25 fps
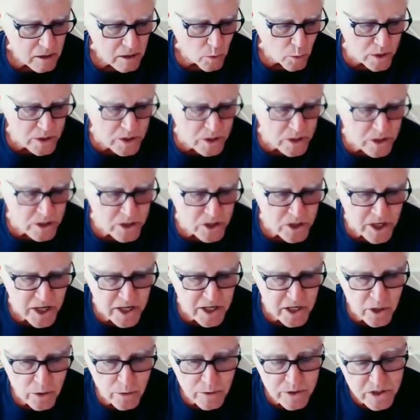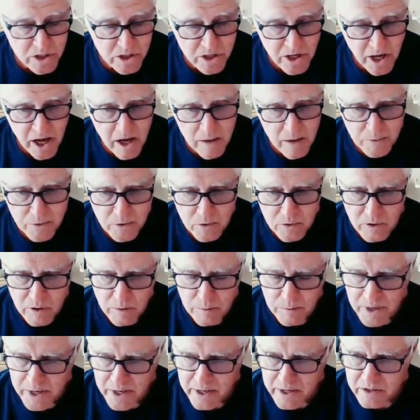wants to send you a sample,
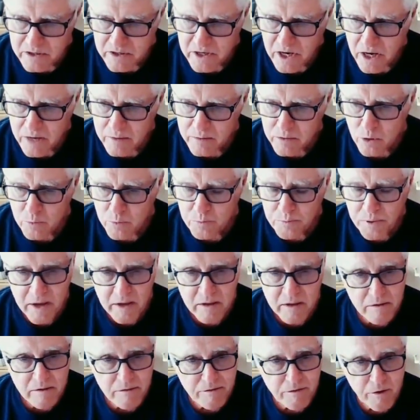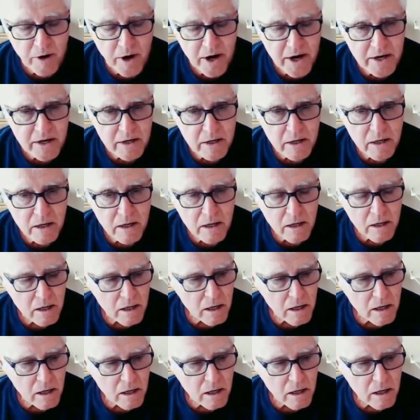and by the time you pay the freight